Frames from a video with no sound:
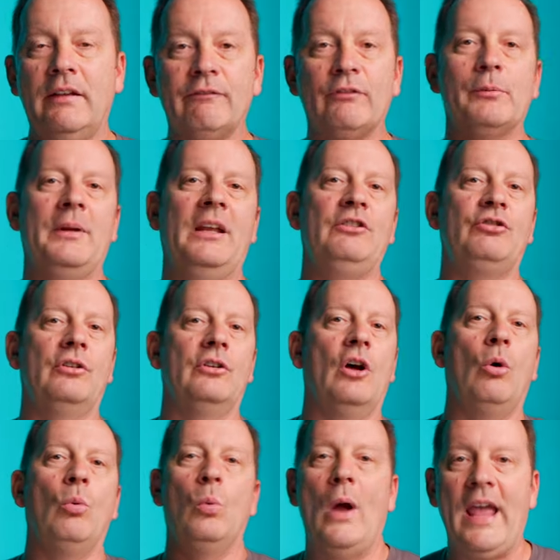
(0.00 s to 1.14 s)
information
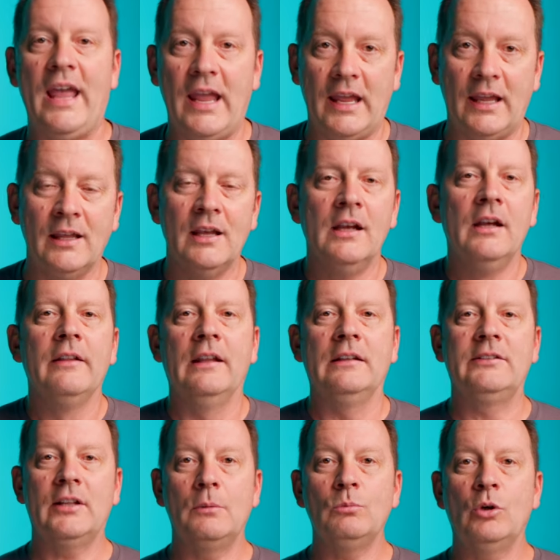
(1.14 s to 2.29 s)
away that
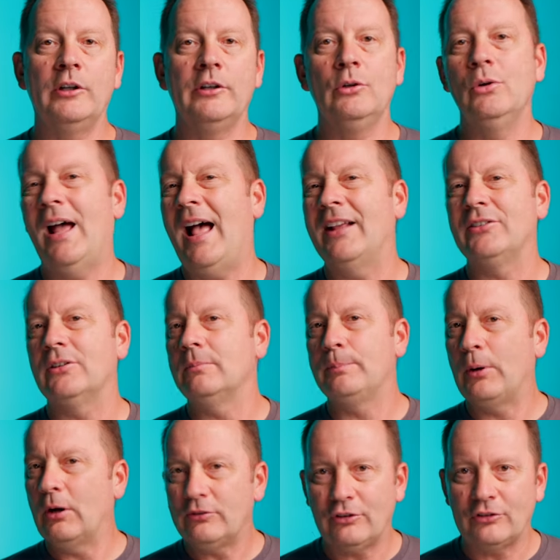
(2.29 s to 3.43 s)
someone who hasn't
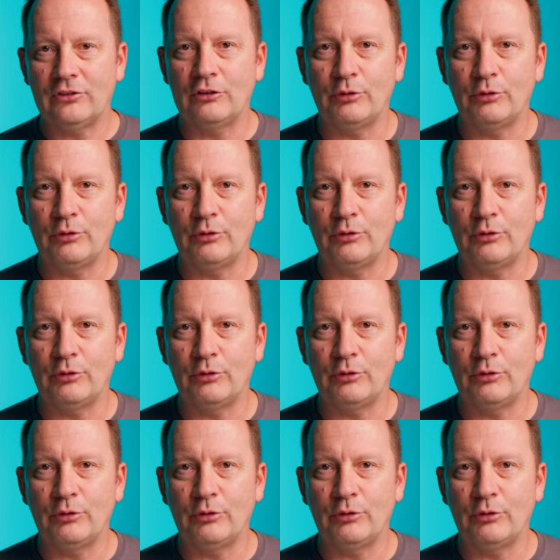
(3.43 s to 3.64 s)
purchased